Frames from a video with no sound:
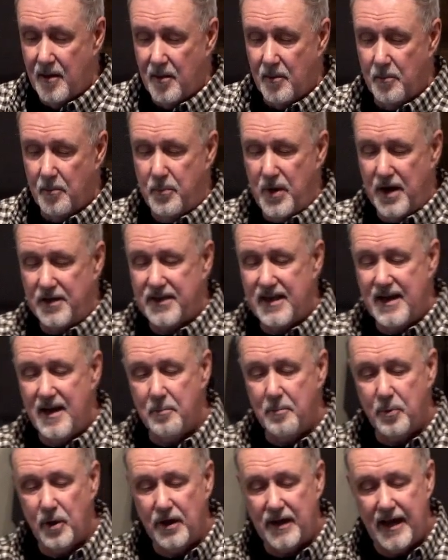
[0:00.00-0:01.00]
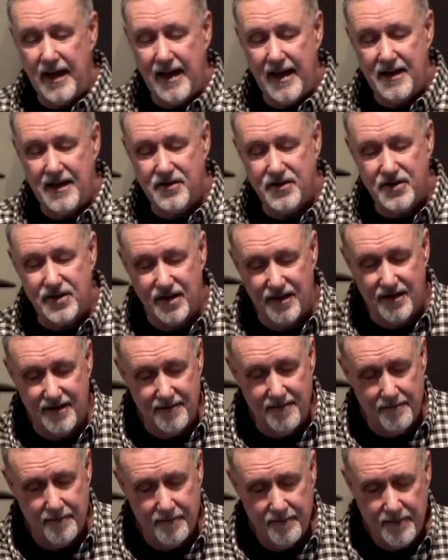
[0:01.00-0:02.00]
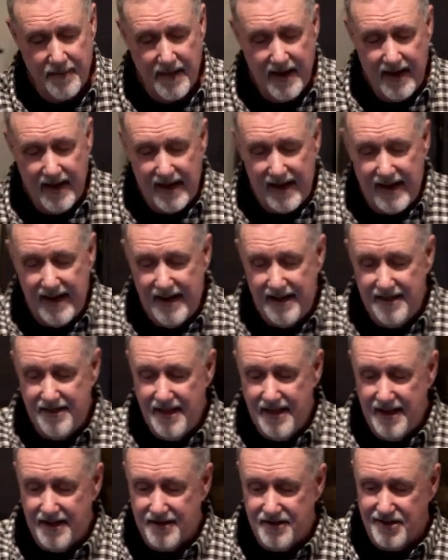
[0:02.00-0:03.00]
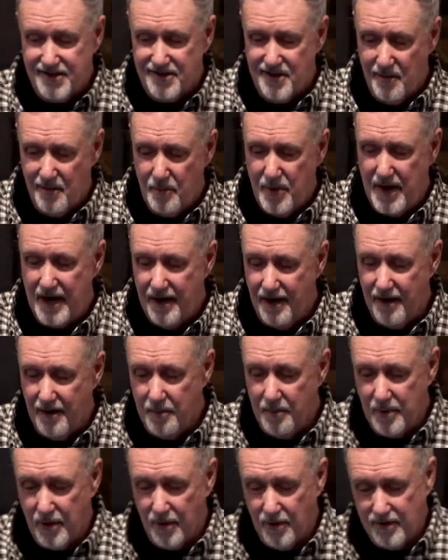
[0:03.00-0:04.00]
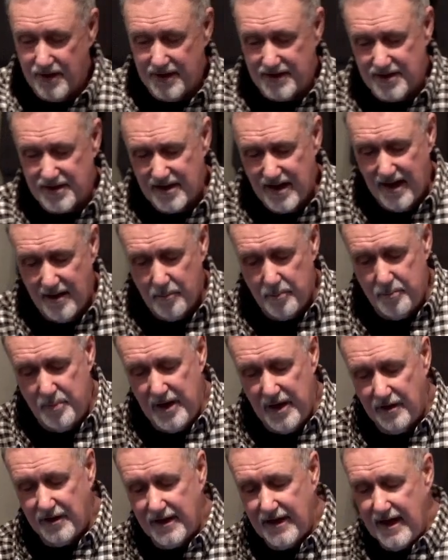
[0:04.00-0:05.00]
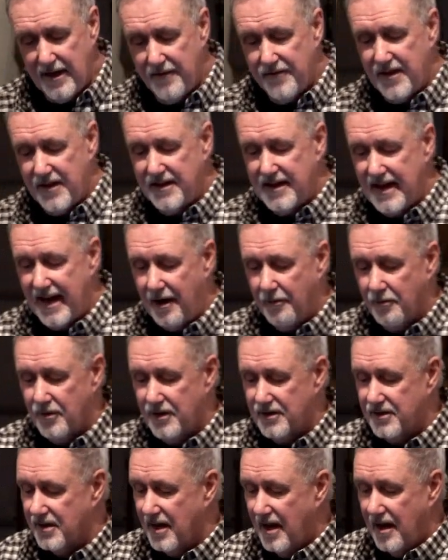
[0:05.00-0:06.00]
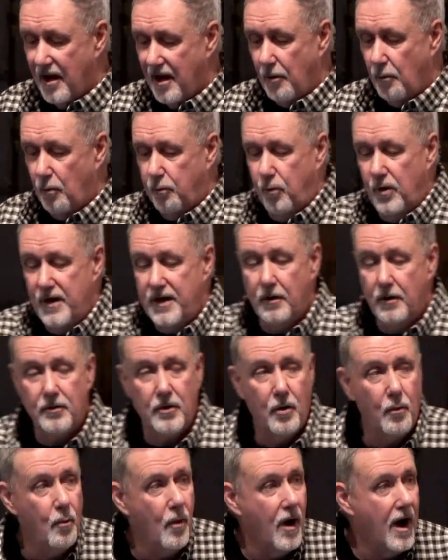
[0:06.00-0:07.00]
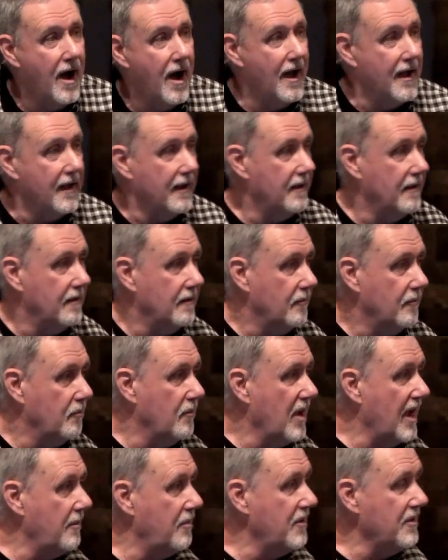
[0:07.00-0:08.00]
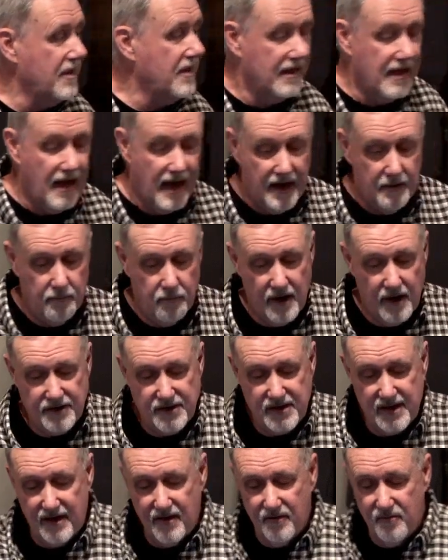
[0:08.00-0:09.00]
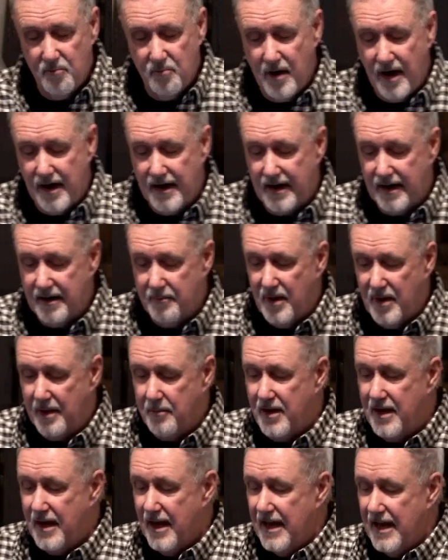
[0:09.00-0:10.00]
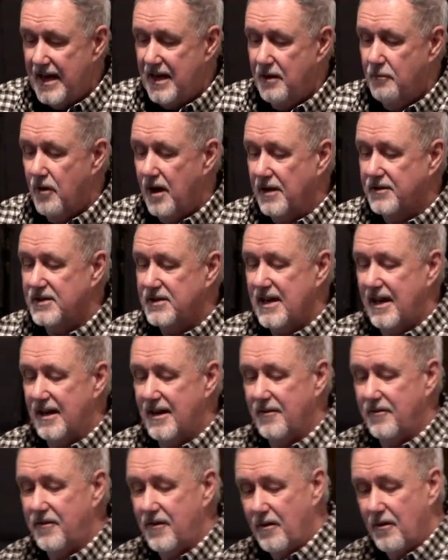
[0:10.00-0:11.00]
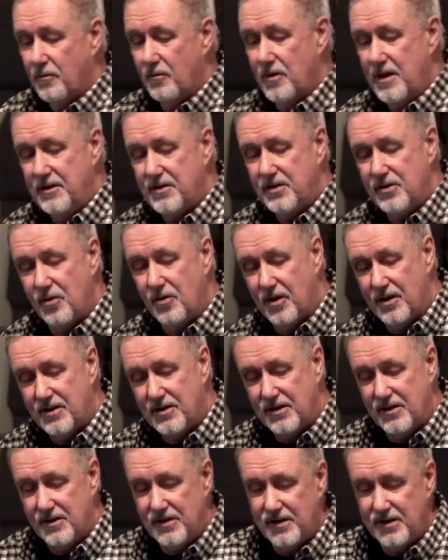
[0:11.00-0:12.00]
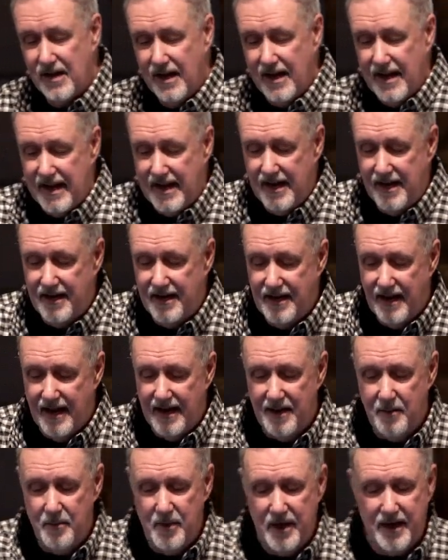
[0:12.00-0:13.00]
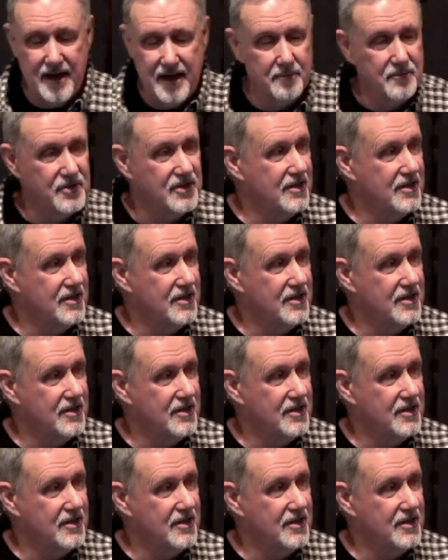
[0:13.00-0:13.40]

But the implication in this parable, this building of the towers, we don't know why. Maybe the guy runs out of money. Maybe he runs out of resources. He, he becomes